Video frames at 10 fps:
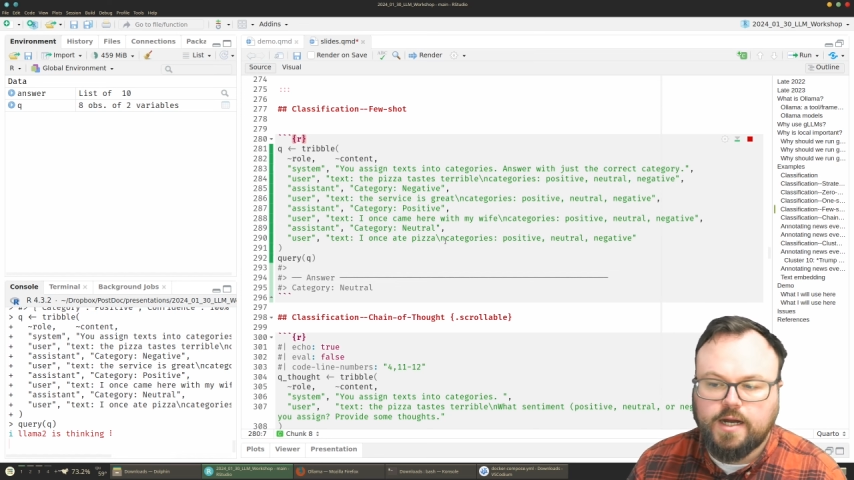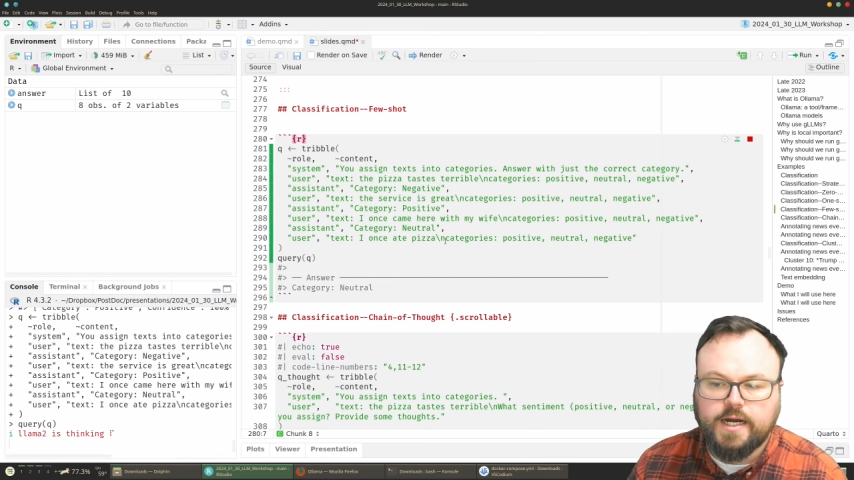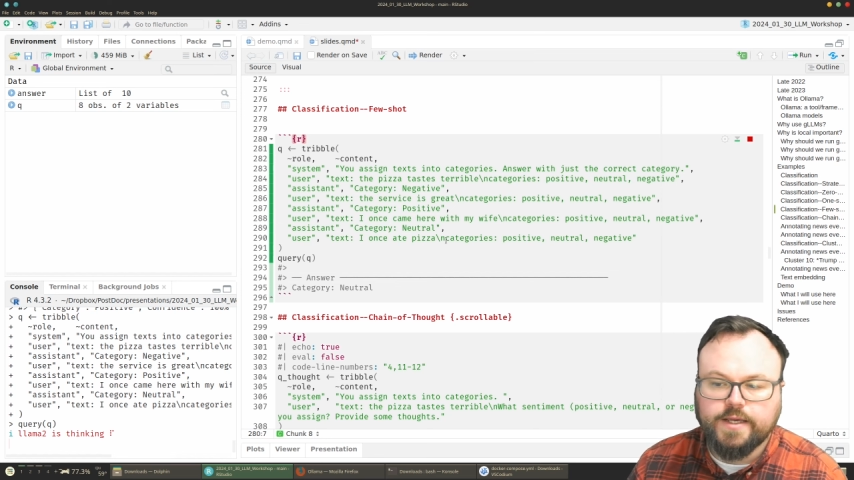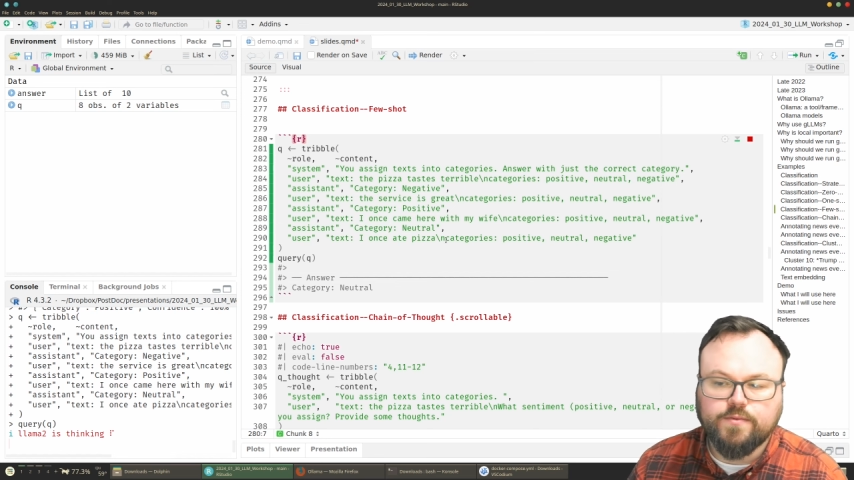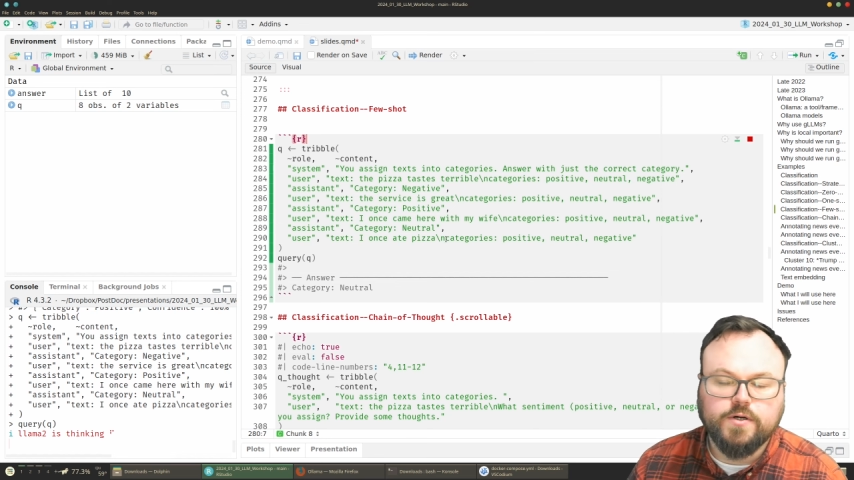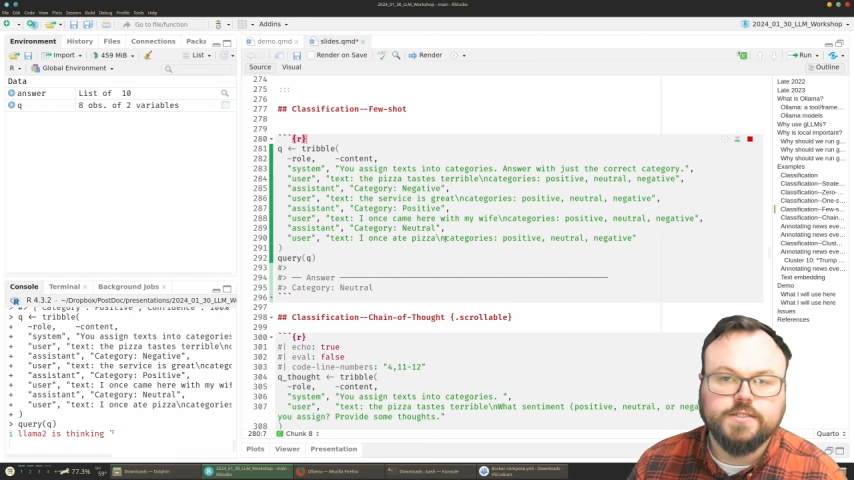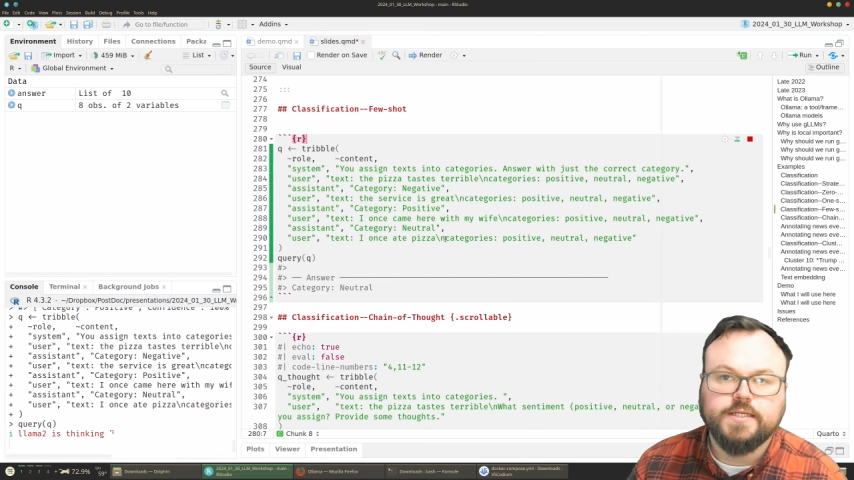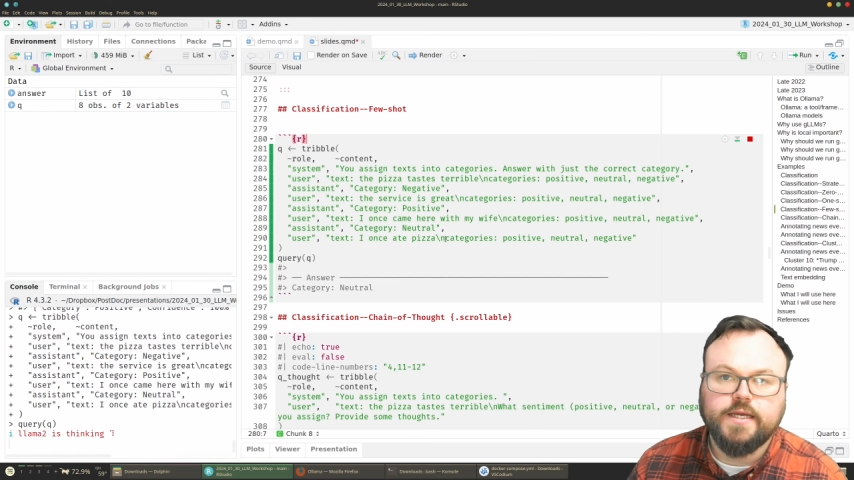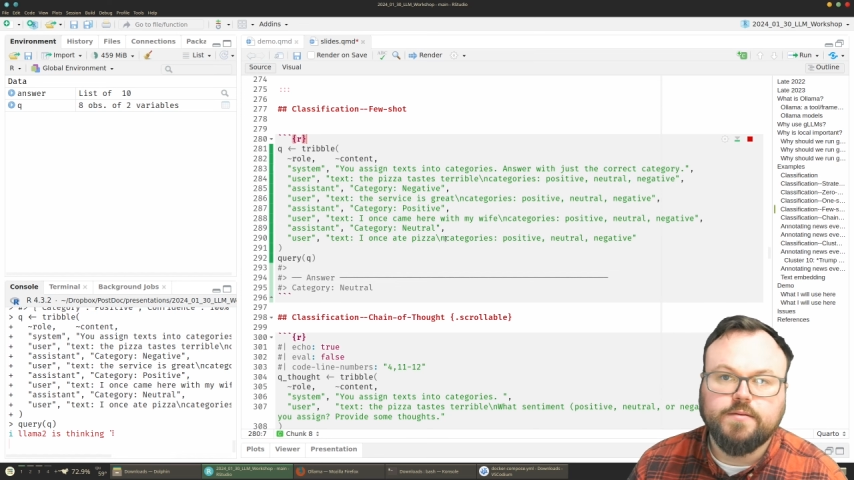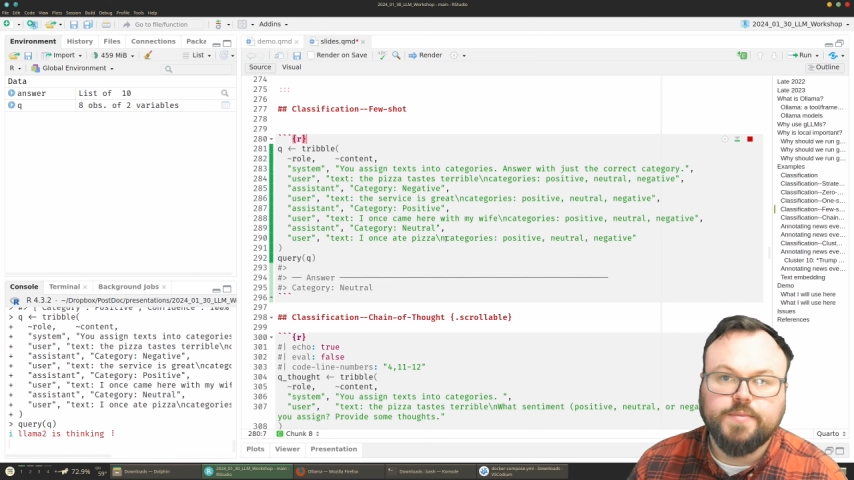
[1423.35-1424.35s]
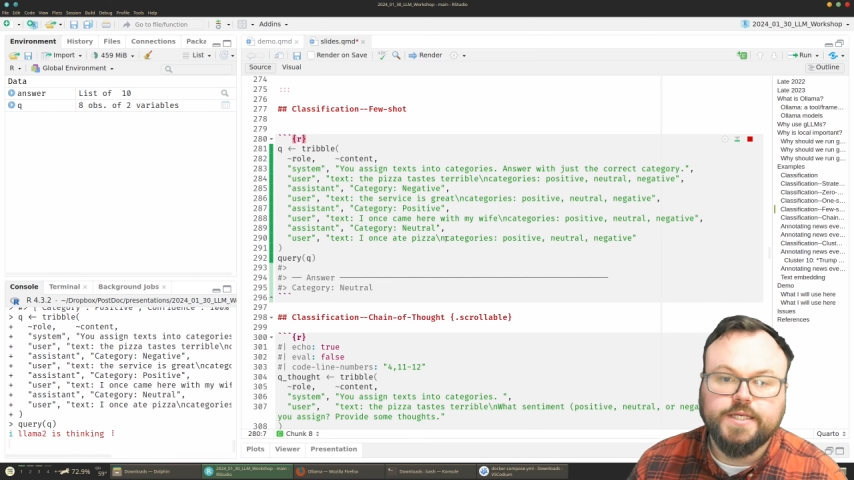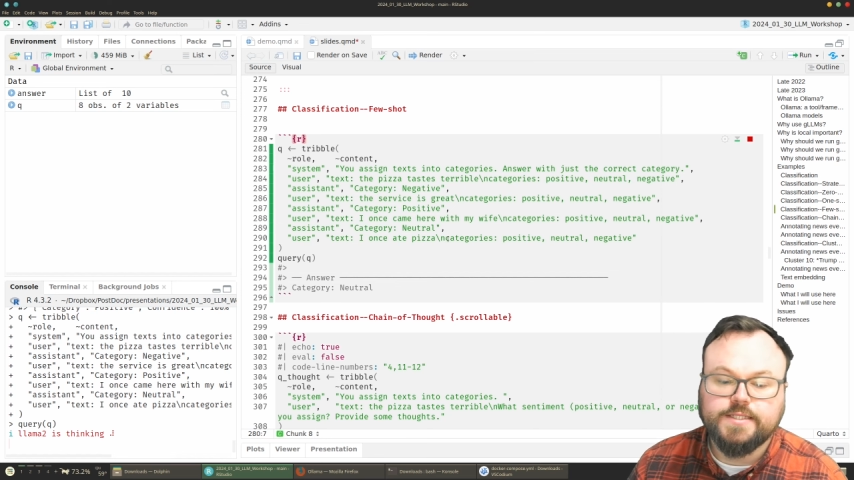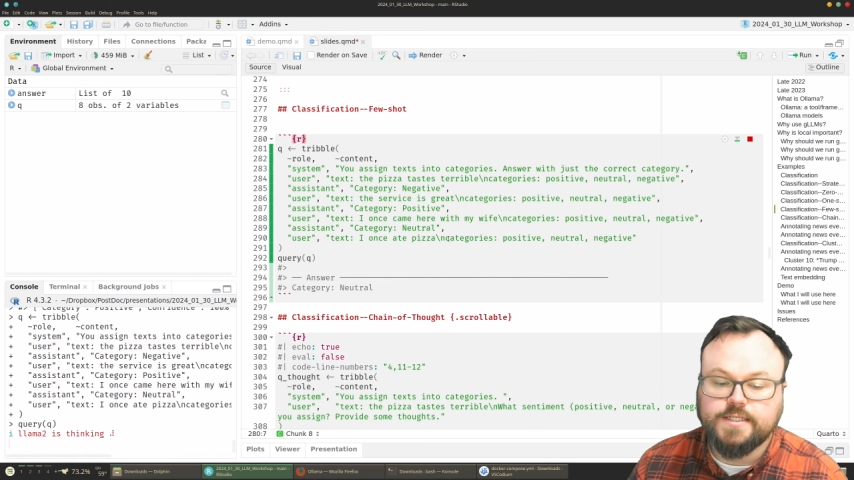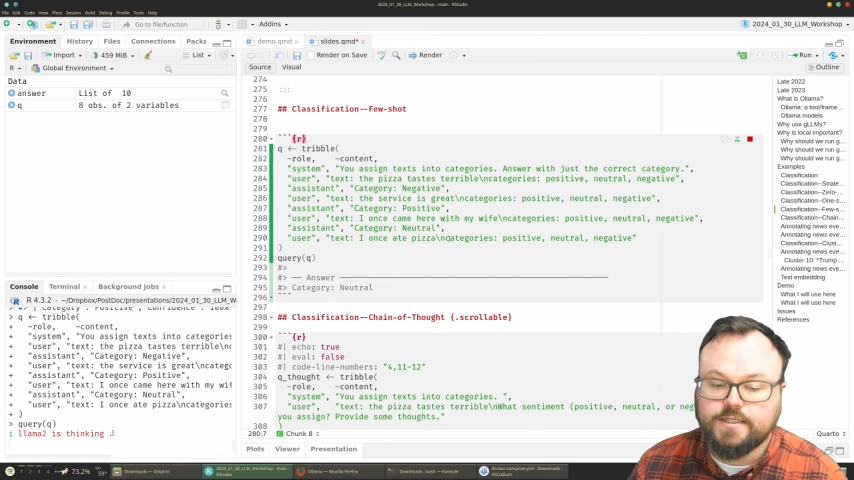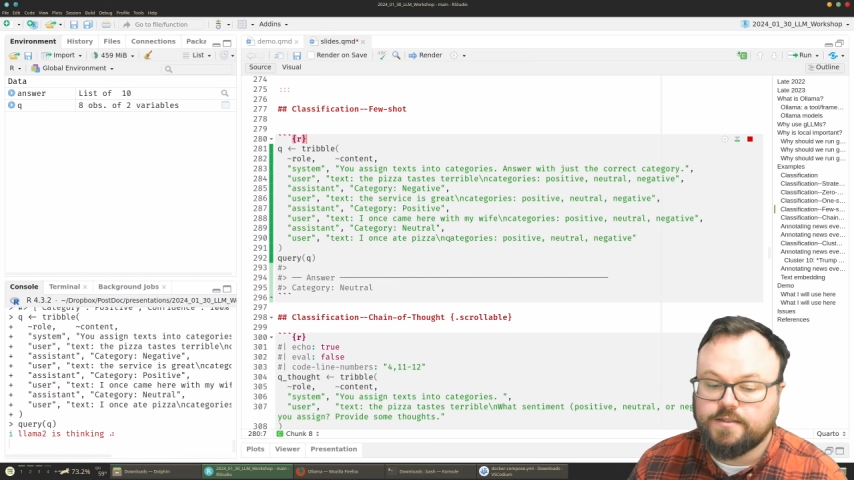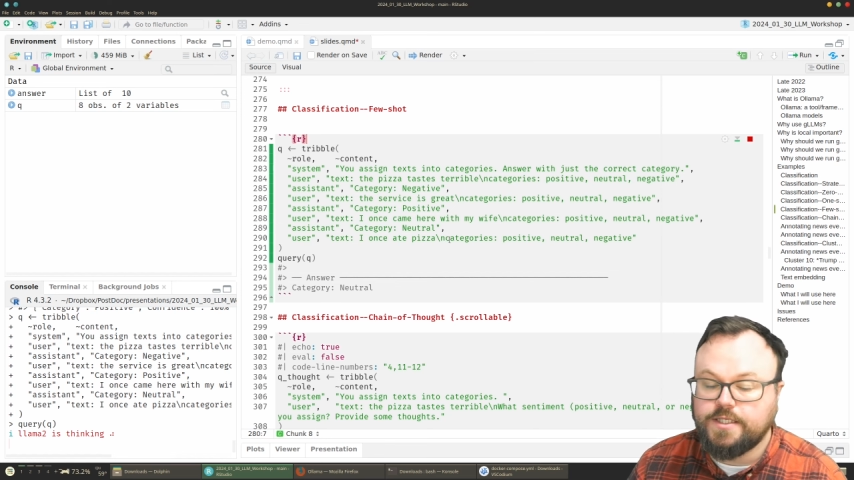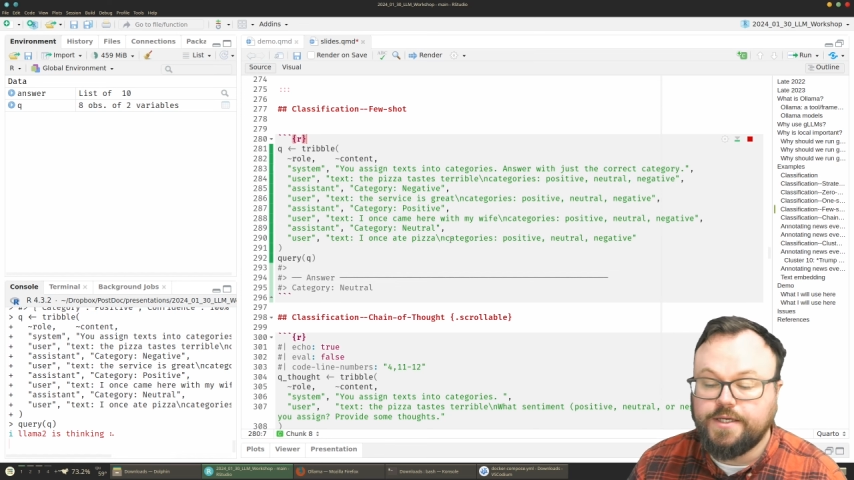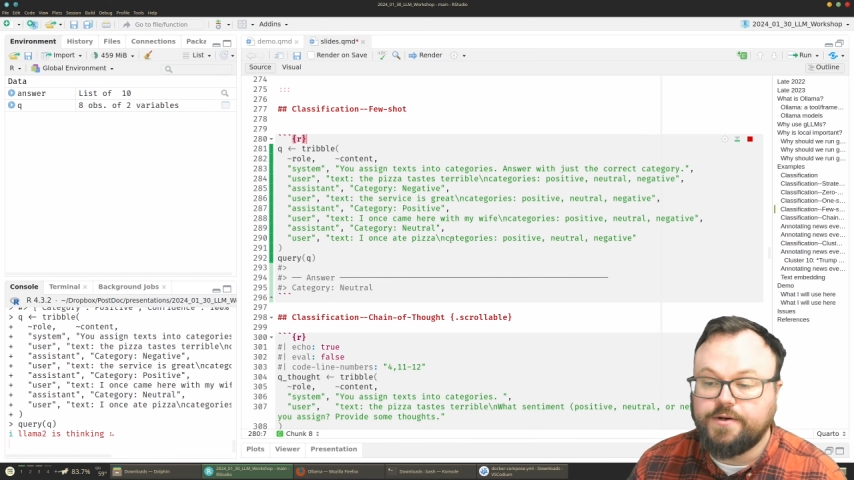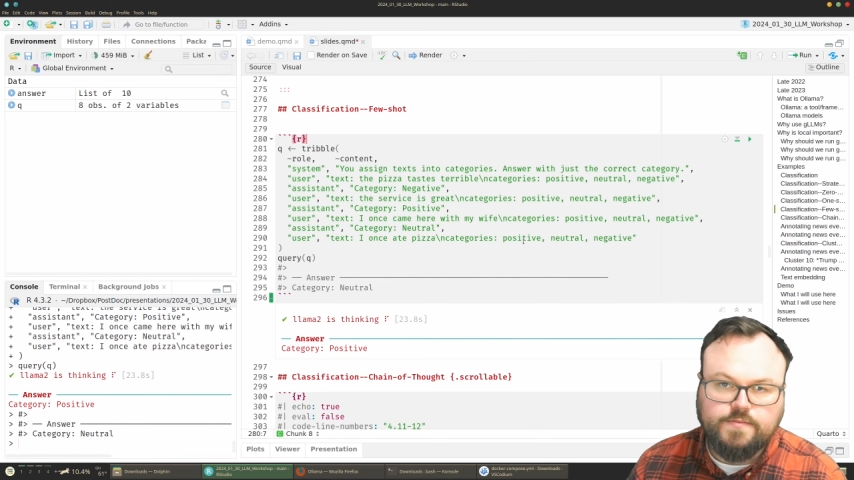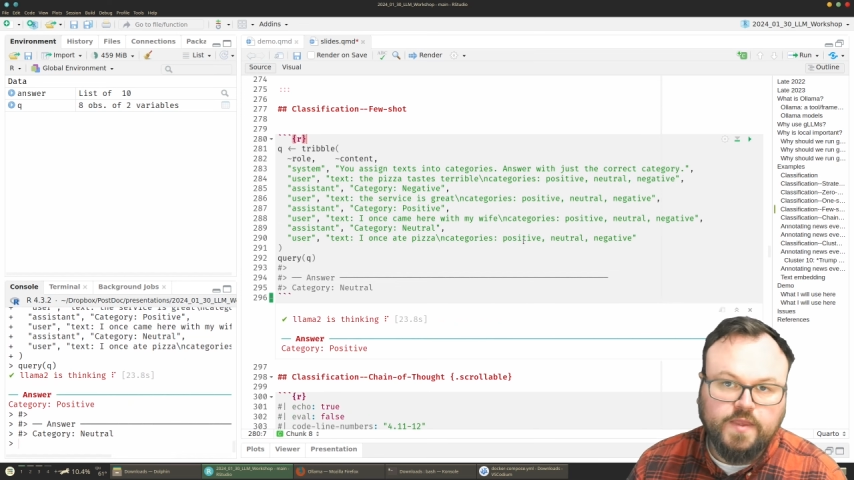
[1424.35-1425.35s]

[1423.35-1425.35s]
I once ate pizza here.